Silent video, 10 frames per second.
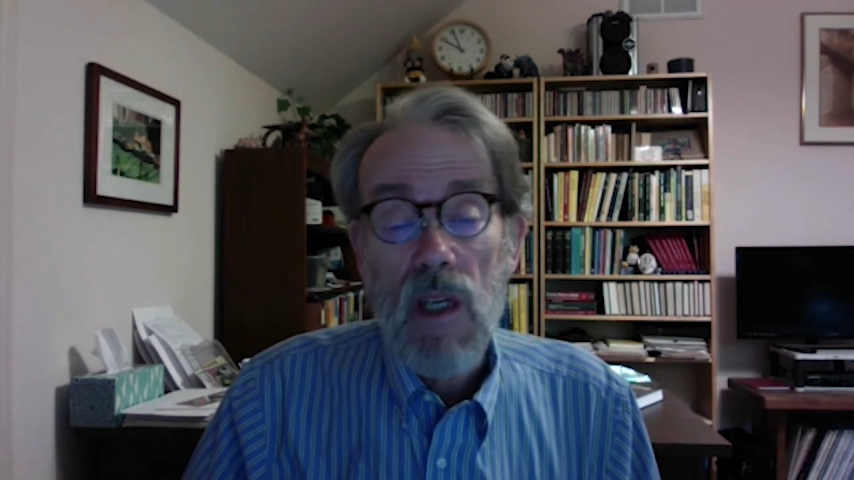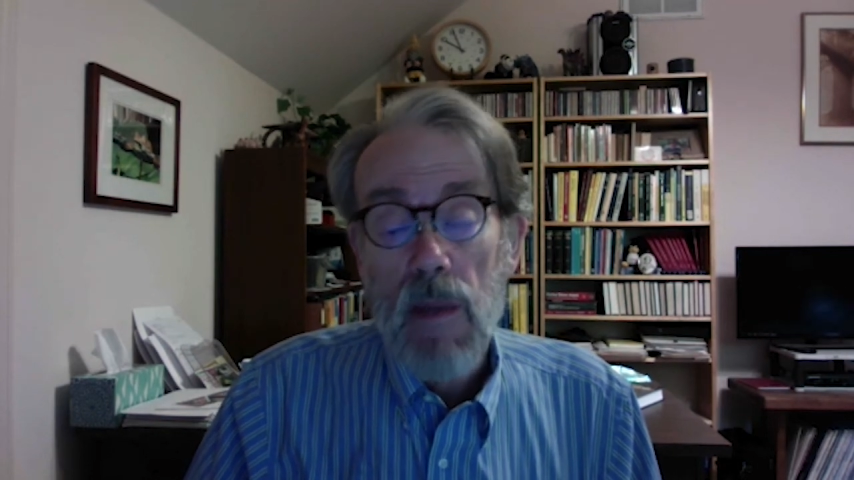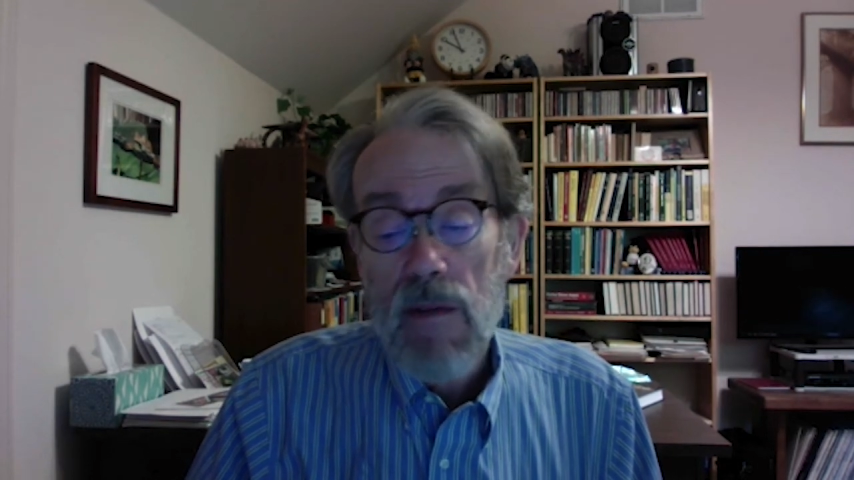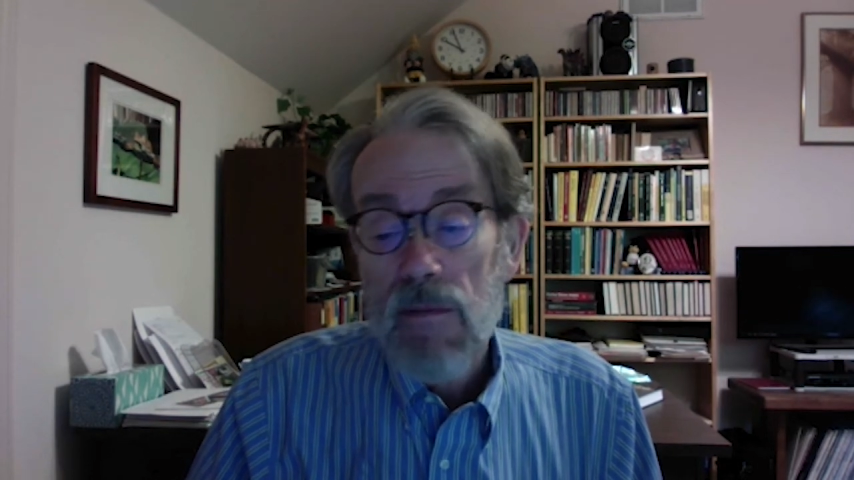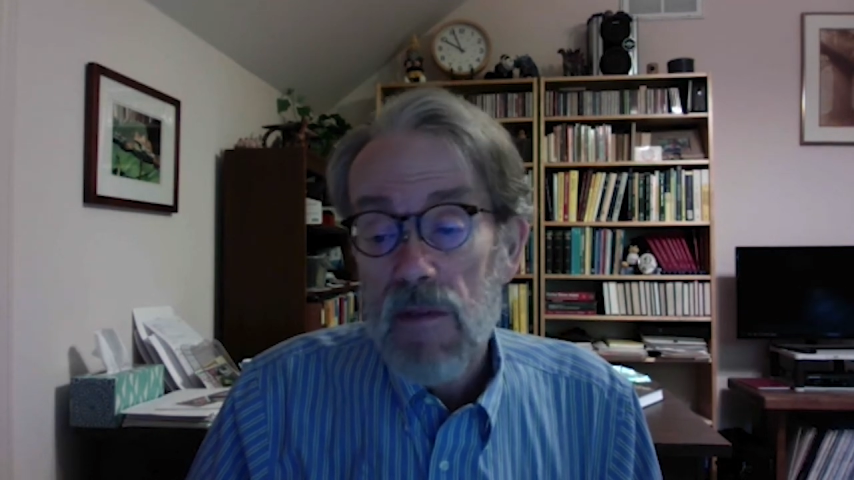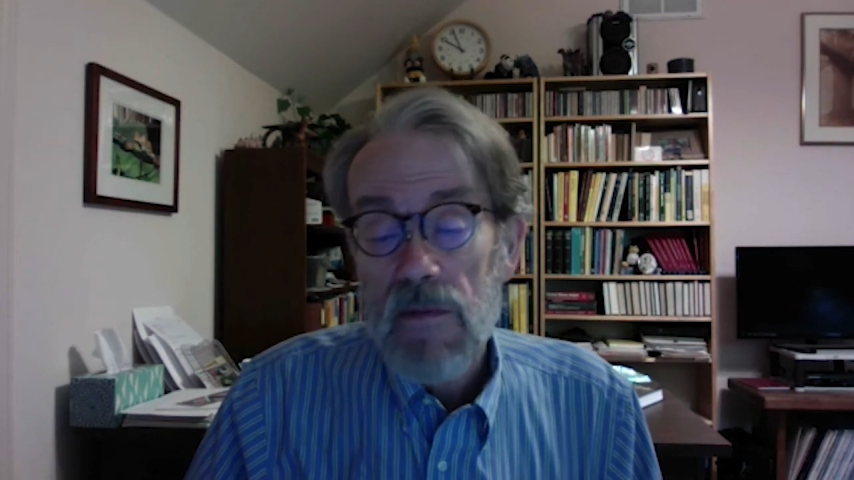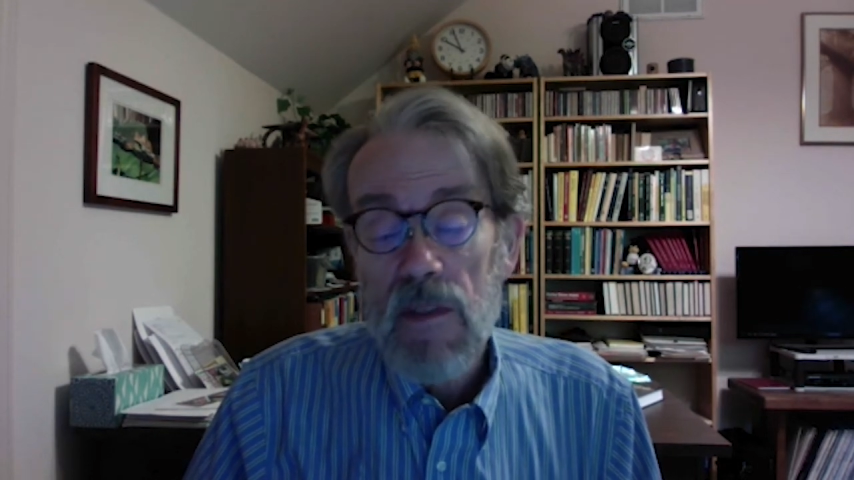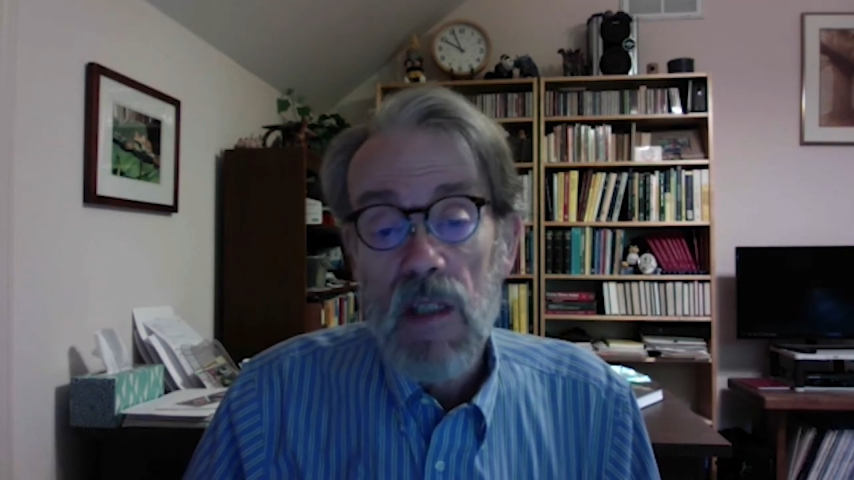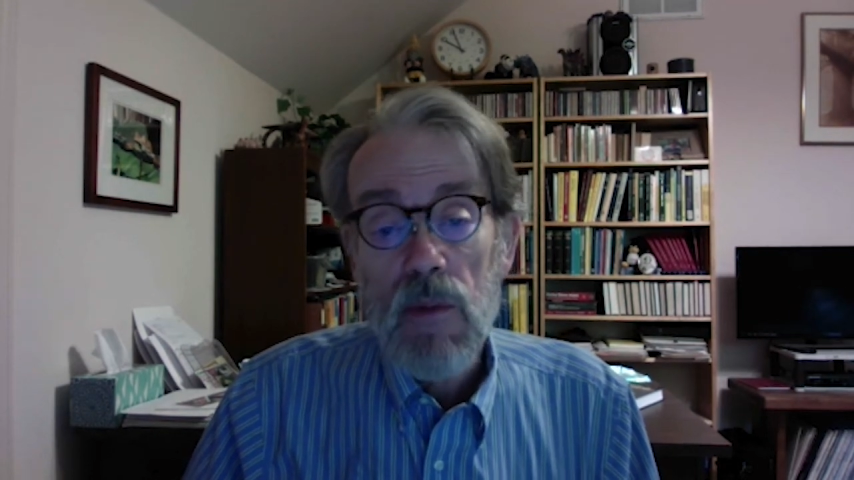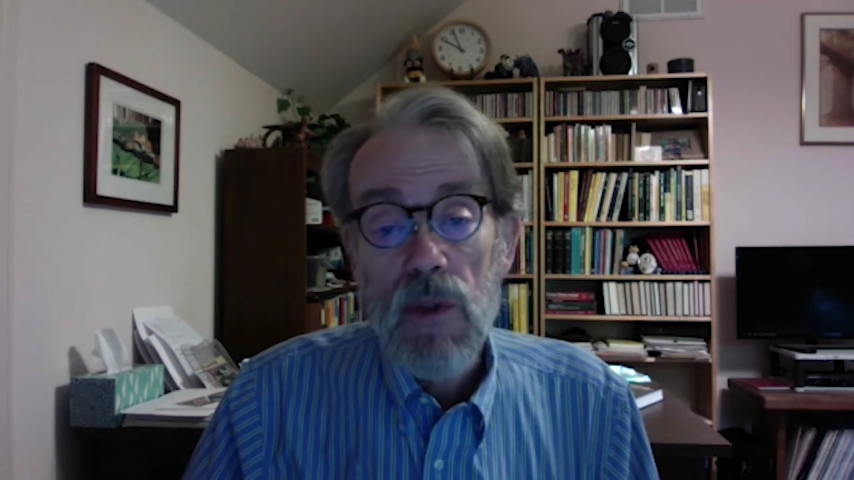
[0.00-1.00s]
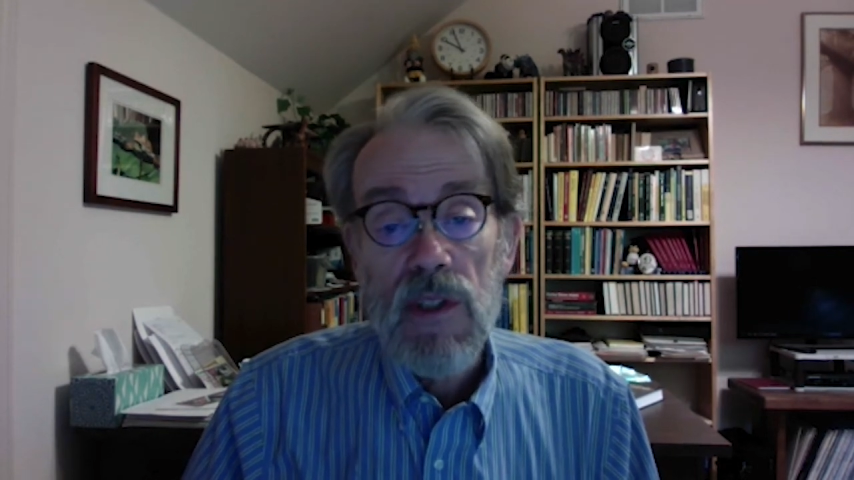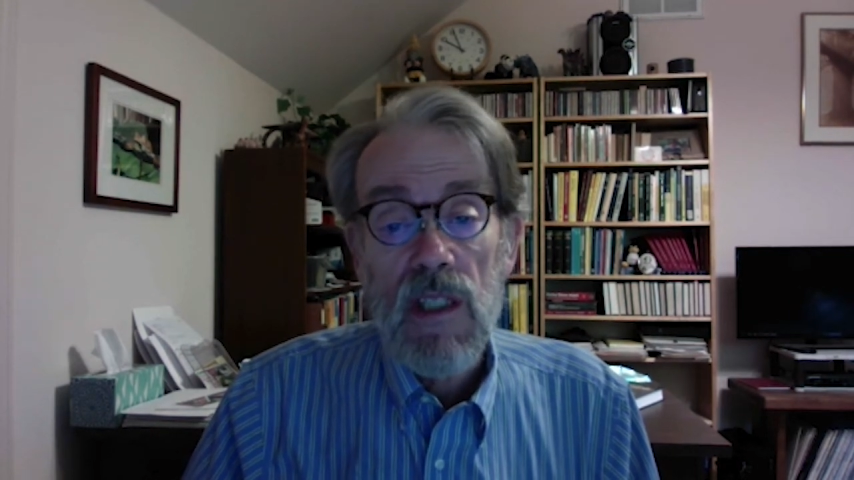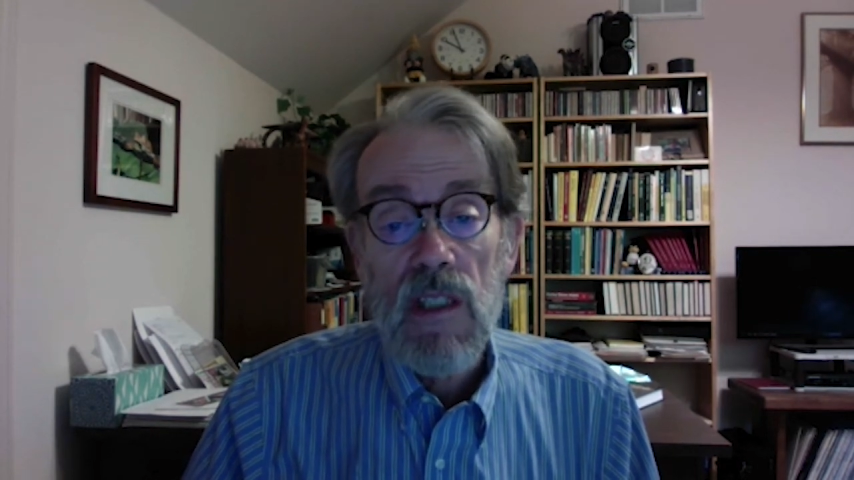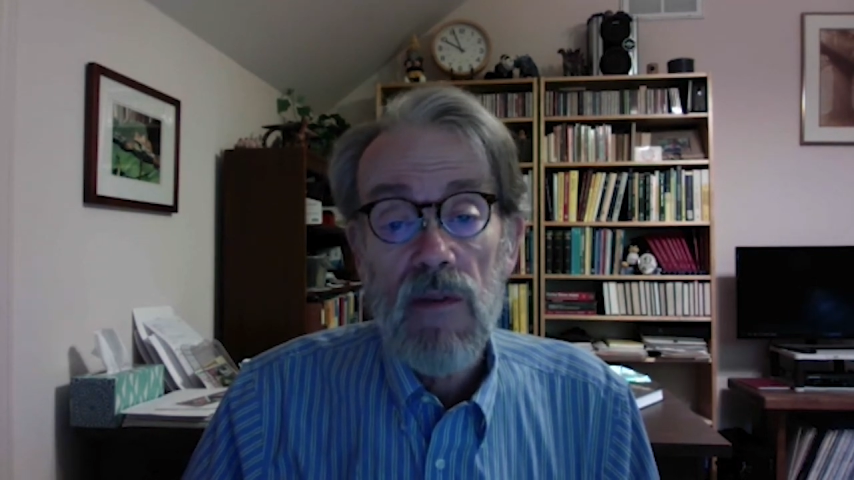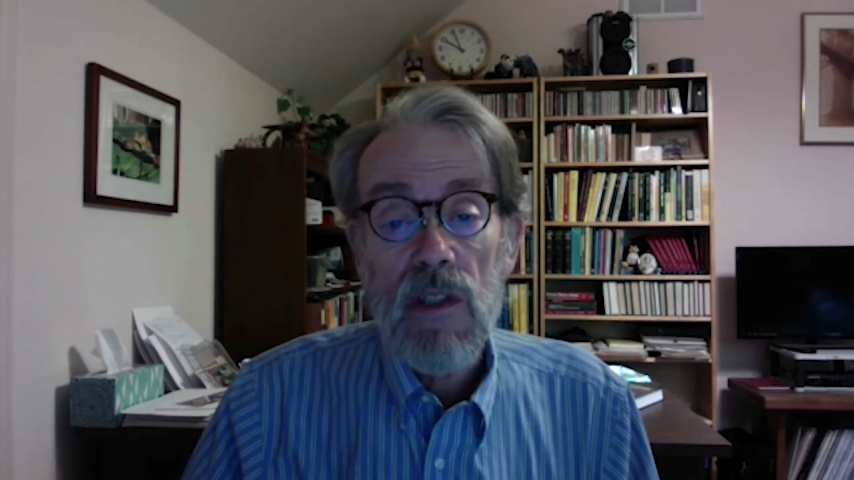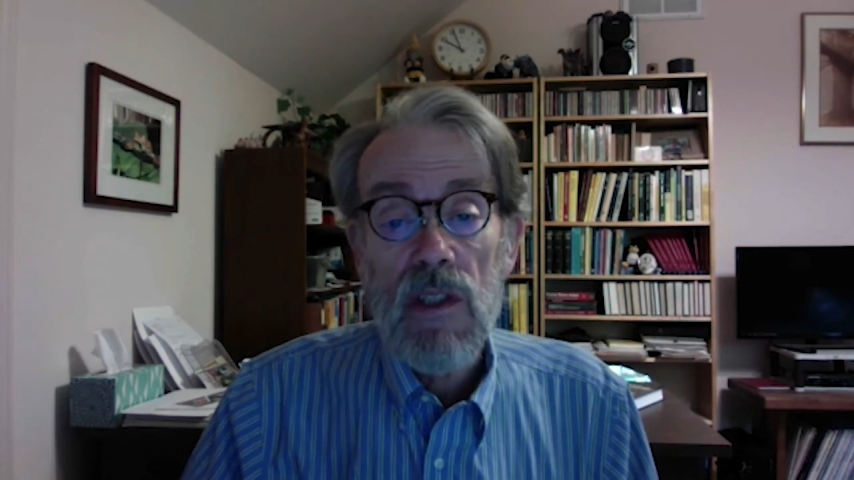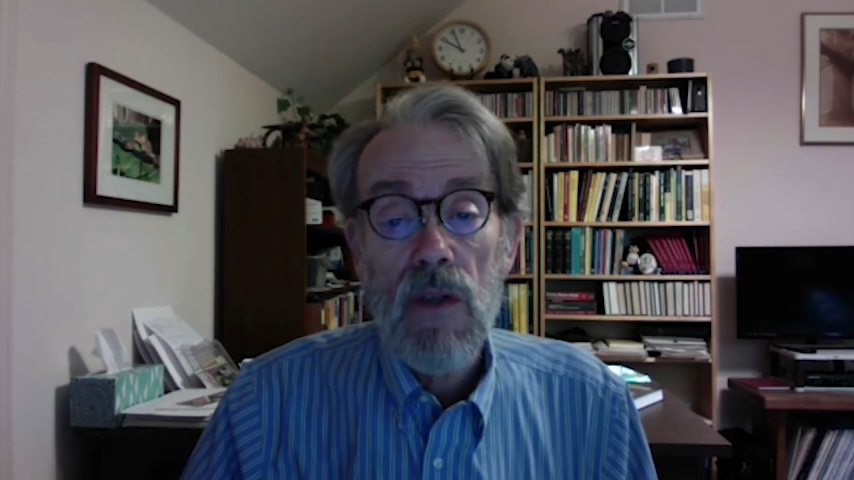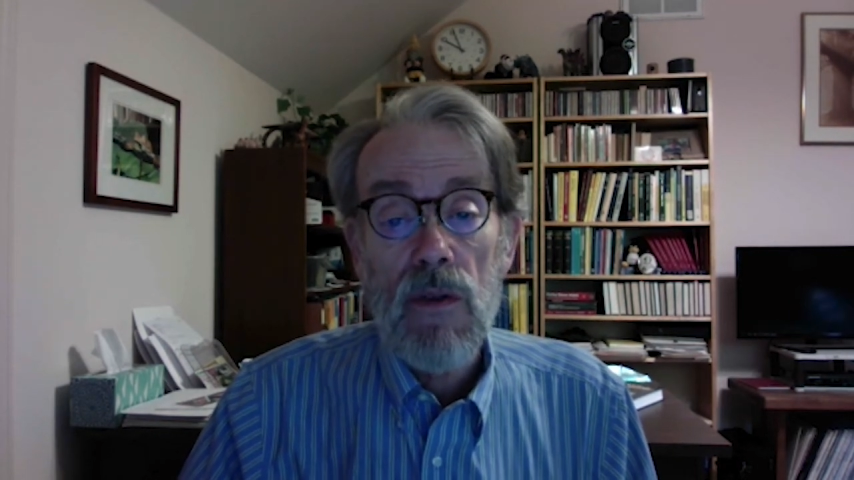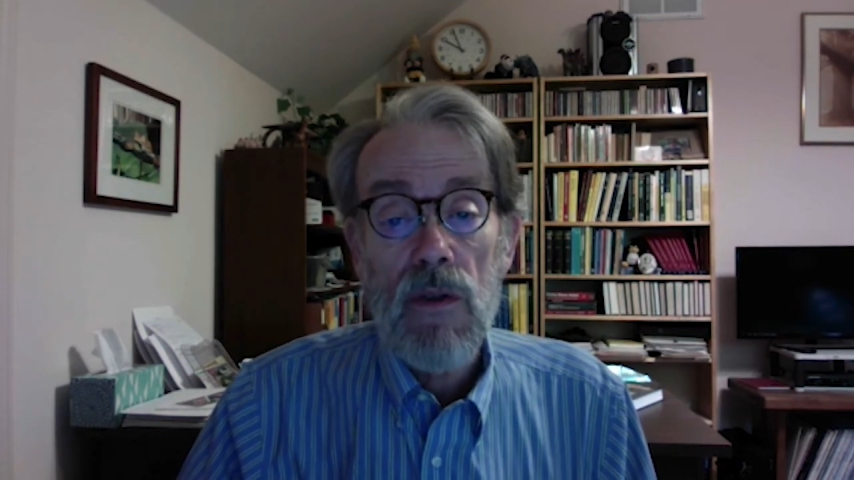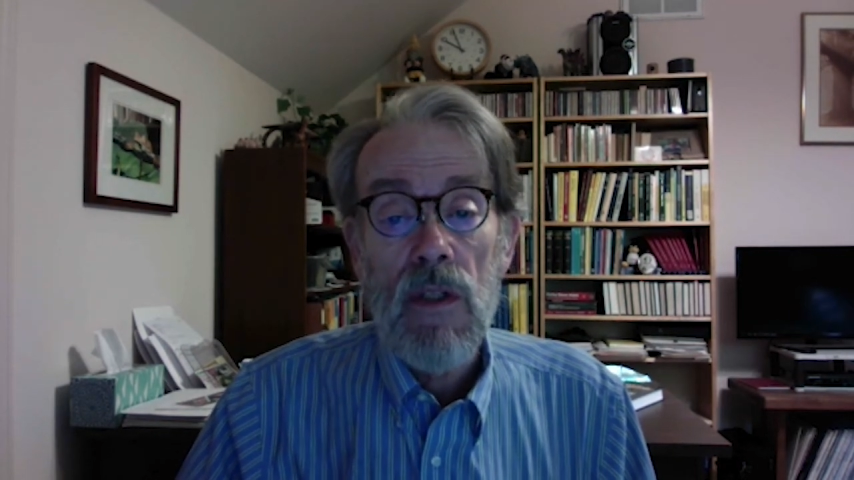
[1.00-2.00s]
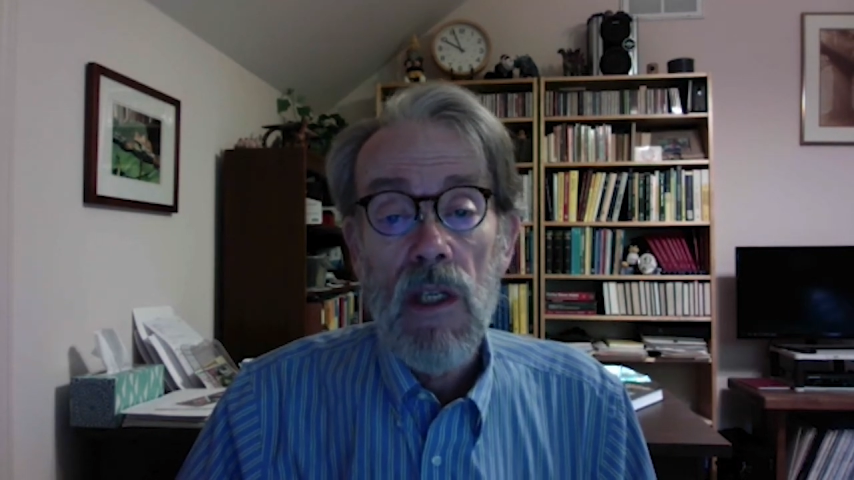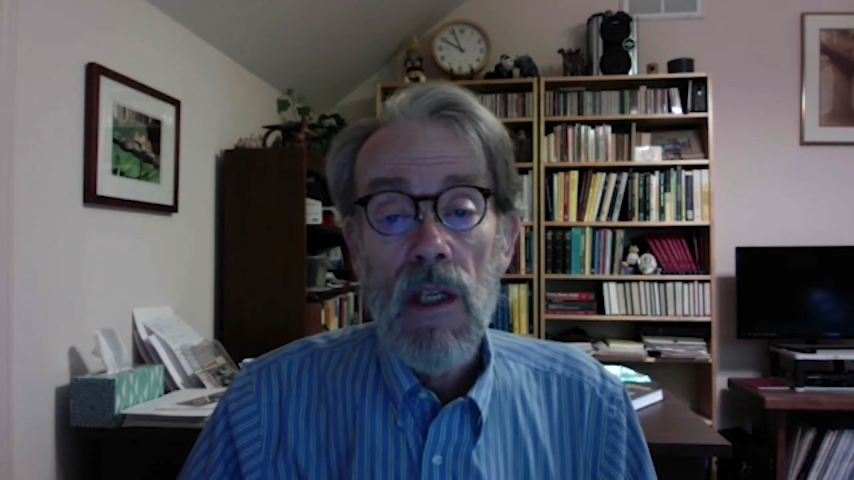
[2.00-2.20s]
about 15% of the total,